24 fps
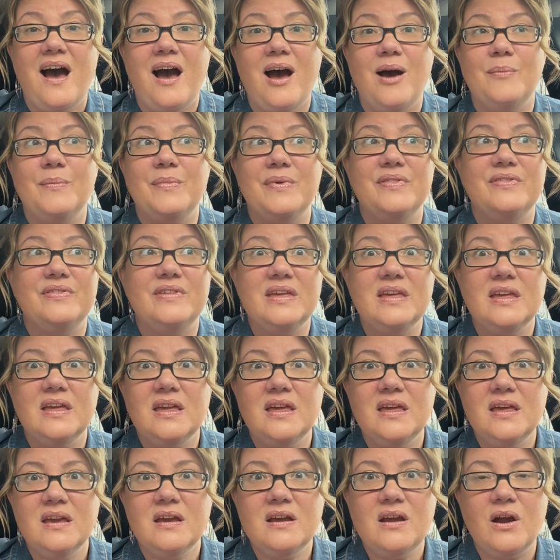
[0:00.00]
Um, the
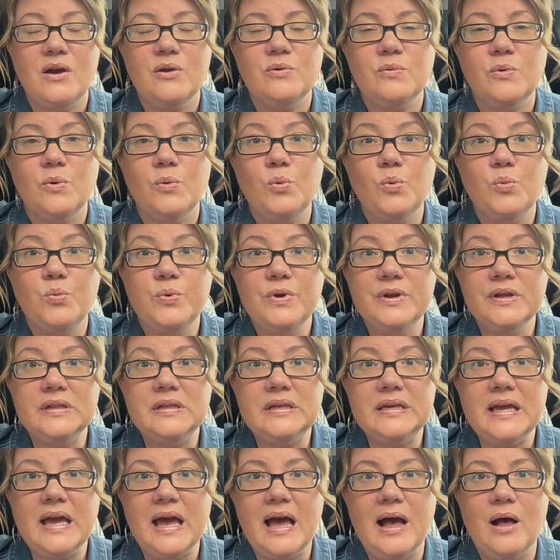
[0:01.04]
e-card will
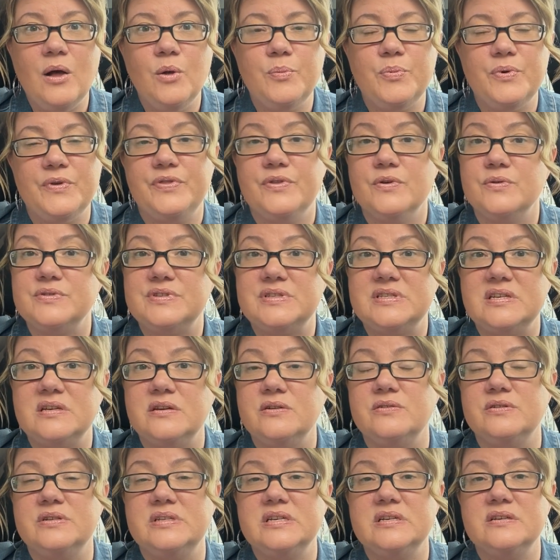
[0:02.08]
really help with those
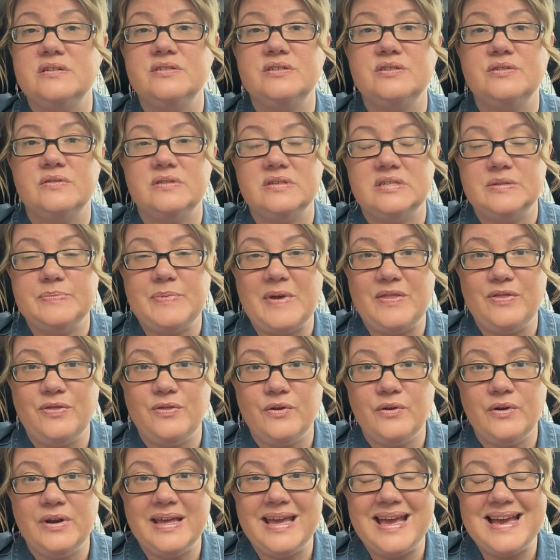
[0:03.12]
tier deals. So the spend
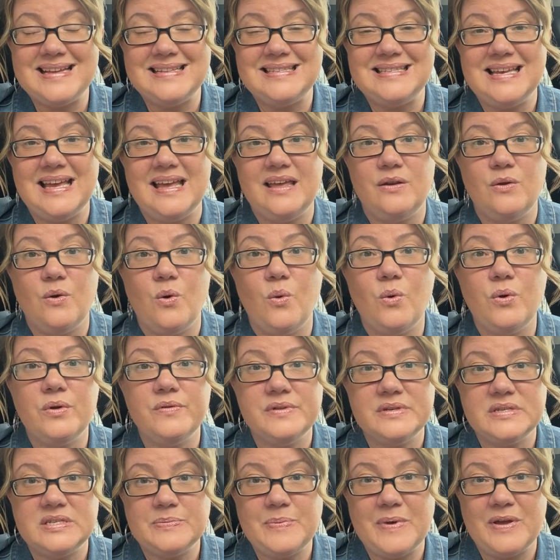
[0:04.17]
30, get 10, or
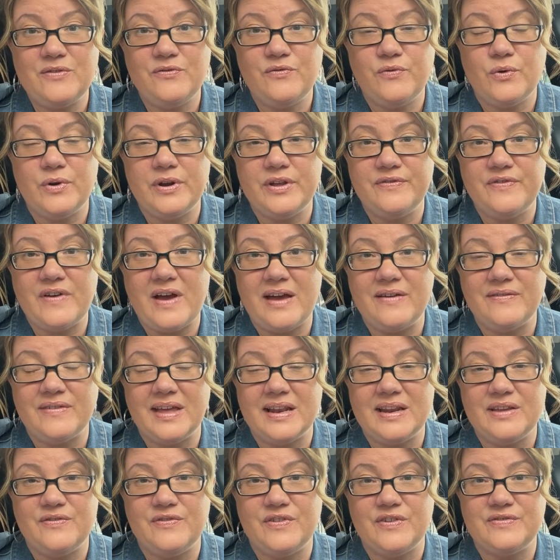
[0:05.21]
the spend 45,
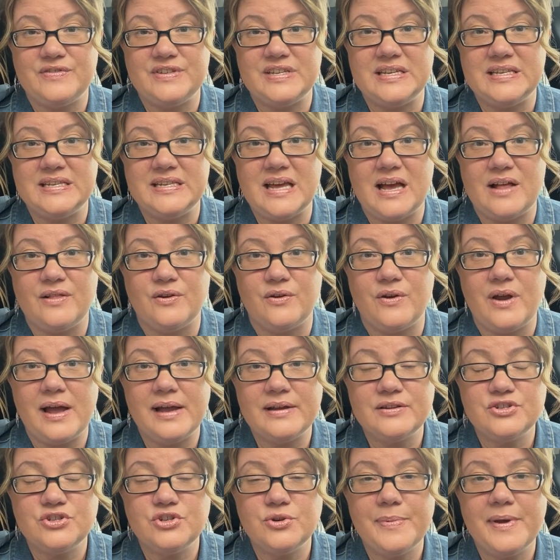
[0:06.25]
get a $15
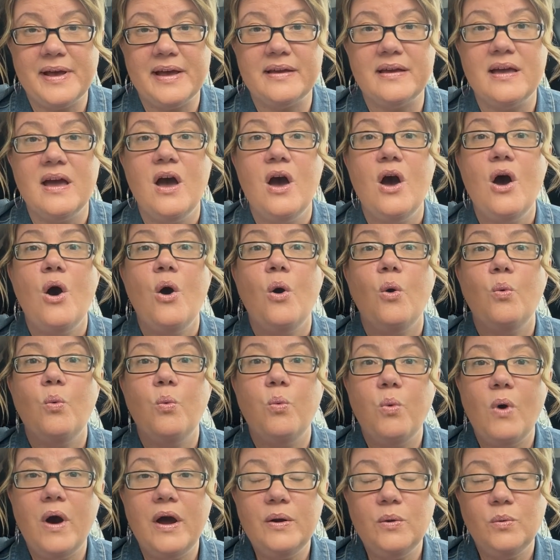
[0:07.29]
extra buck.
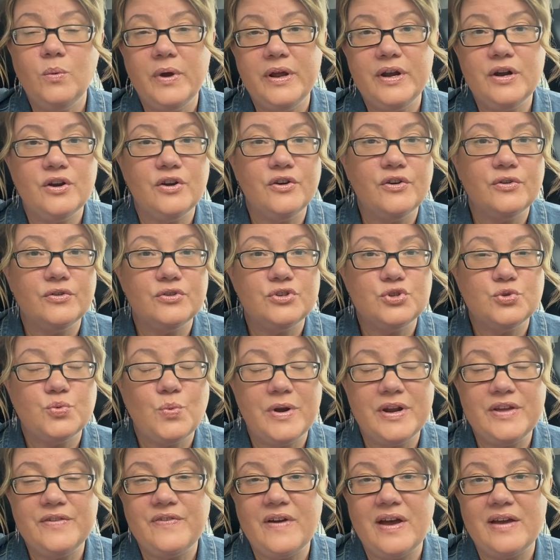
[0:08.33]
One winner,
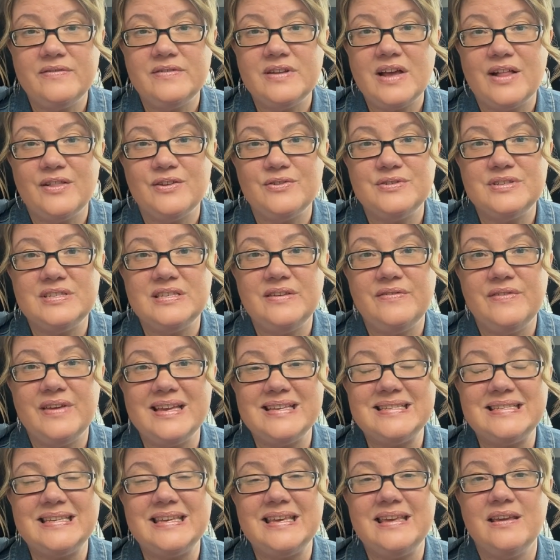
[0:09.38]
$25
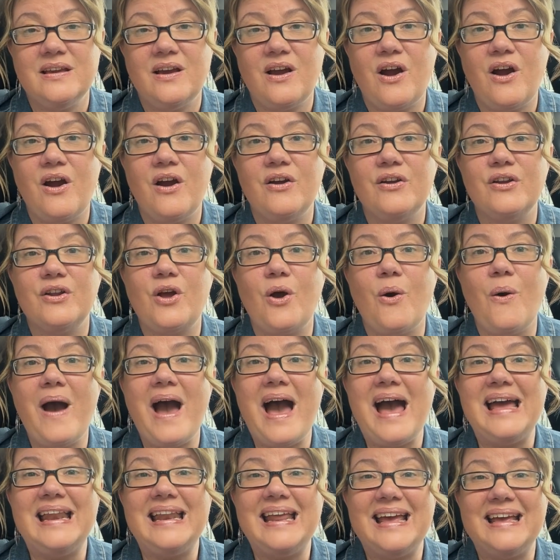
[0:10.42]
CVS e-card. Go
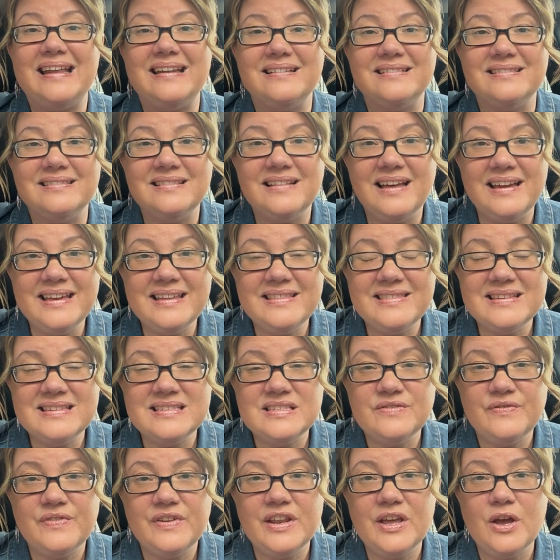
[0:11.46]
ahead and like
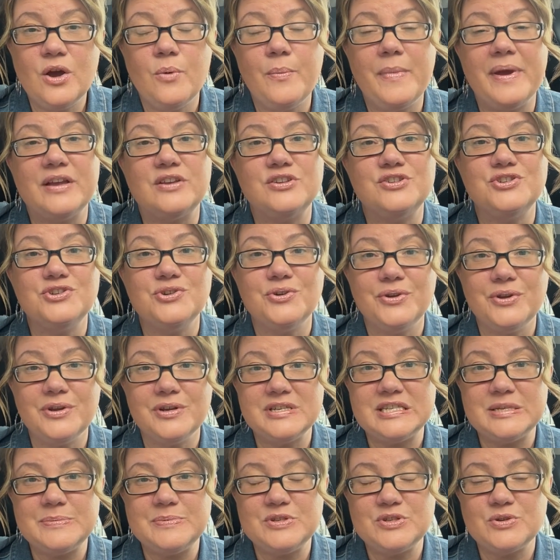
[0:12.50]
this video. Make sure you're
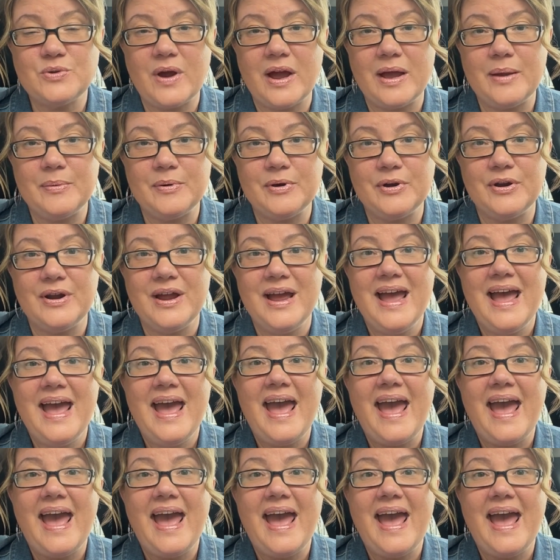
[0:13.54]
a subscriber